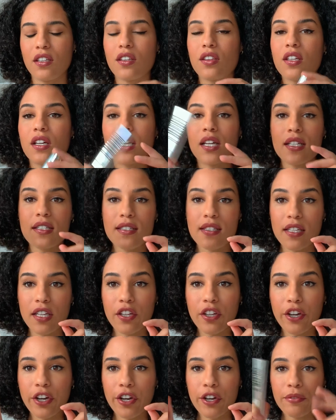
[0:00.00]
the
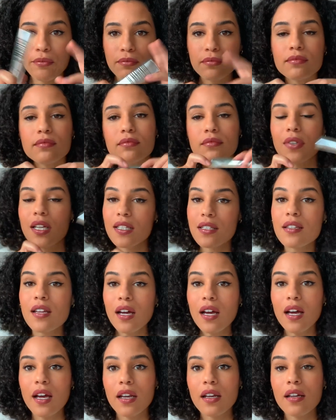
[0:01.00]
concealer it's
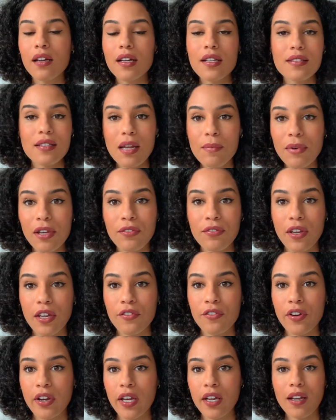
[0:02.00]
good. It's not my
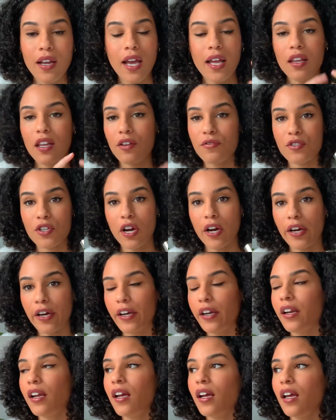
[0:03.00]
favorite. I love
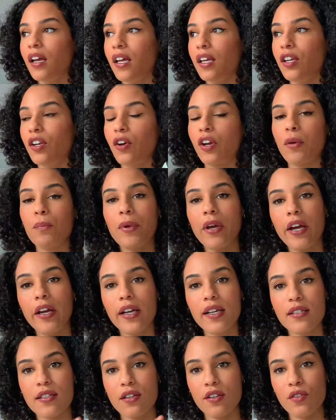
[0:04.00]
Tarte. You know, comparing
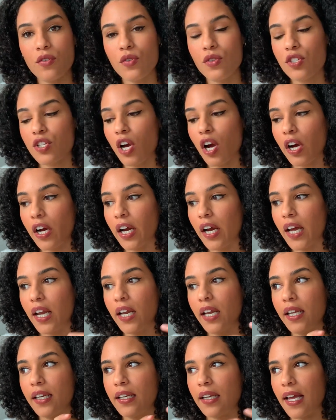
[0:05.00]
it to Tarte
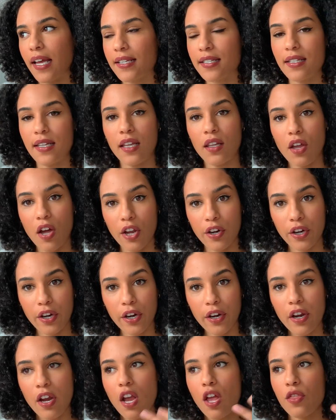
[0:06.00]
and Estee
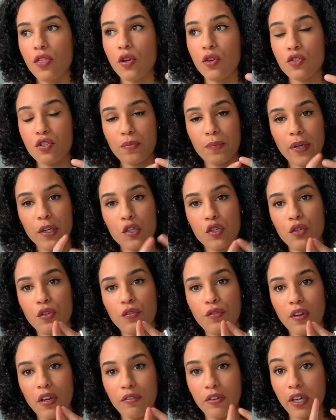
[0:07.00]
Lauder, those are my two
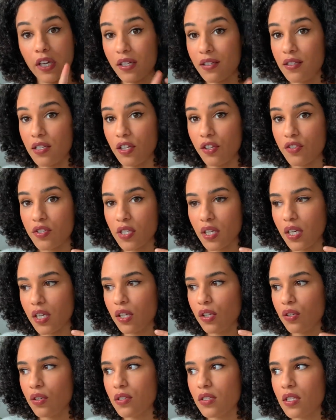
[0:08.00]
favorite concealers that I
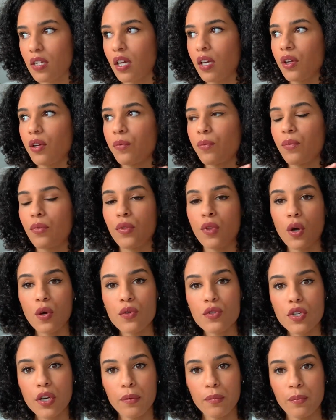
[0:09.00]
use.
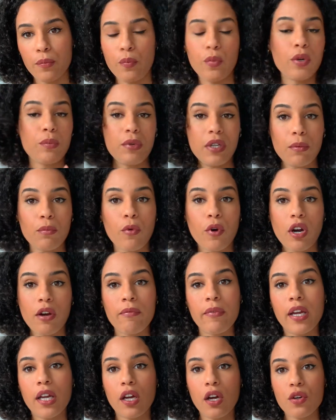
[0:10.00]
Those are would be more
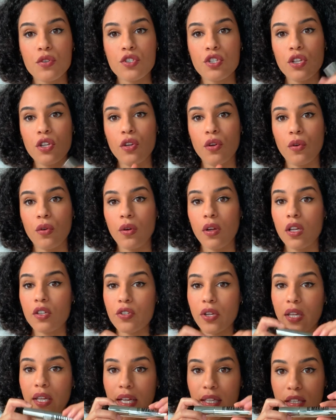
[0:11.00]
my go-to. Do
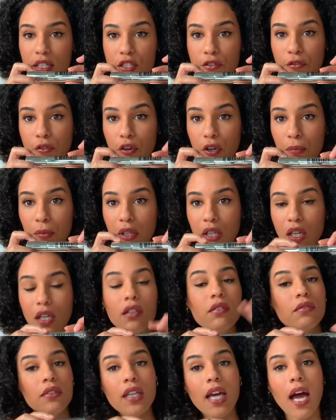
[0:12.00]
I like this
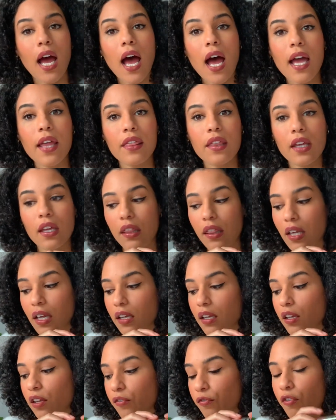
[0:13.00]
formula? Yeah, I think
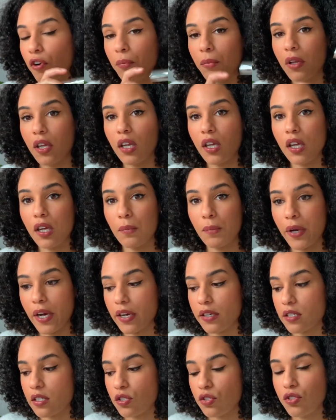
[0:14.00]
that the formula in
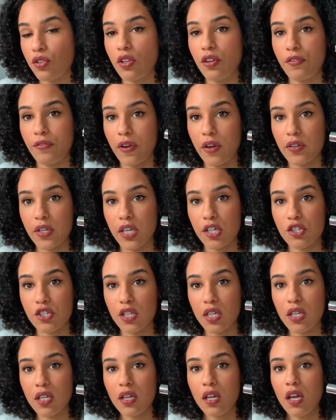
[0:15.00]
comparison to their
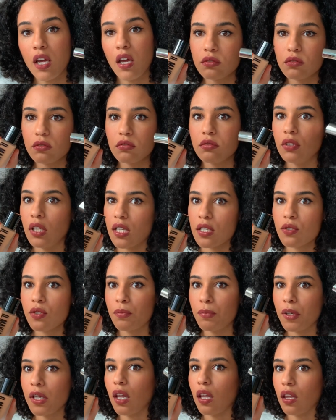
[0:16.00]
foundation this
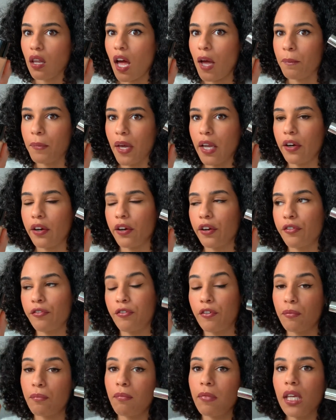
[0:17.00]
would be a lot better
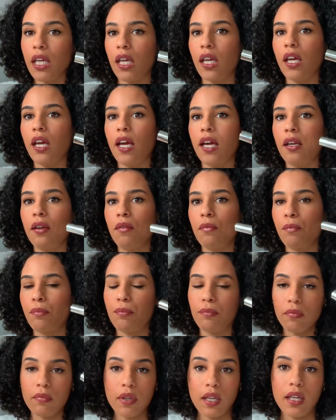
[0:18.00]
for me and
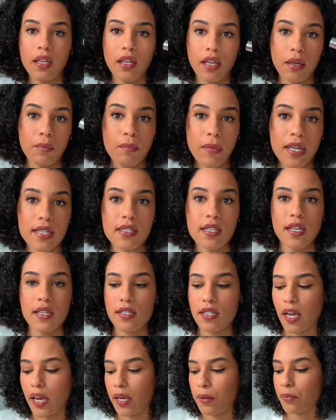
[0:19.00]
like my skin
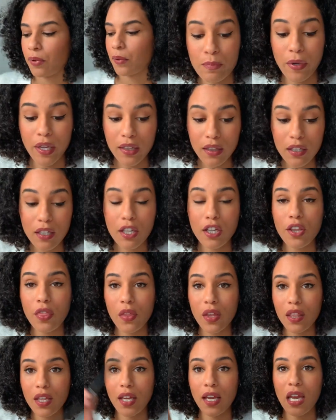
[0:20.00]
type. But the good
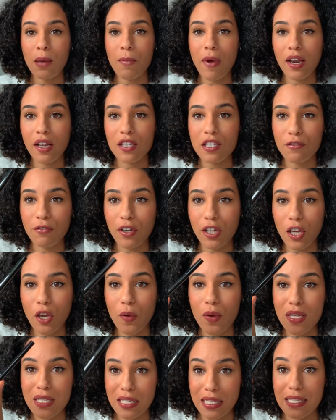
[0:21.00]
thing that came out of this video
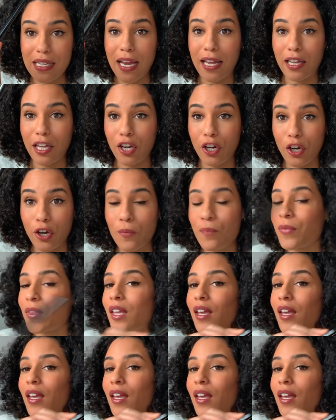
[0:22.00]
is this eyeliner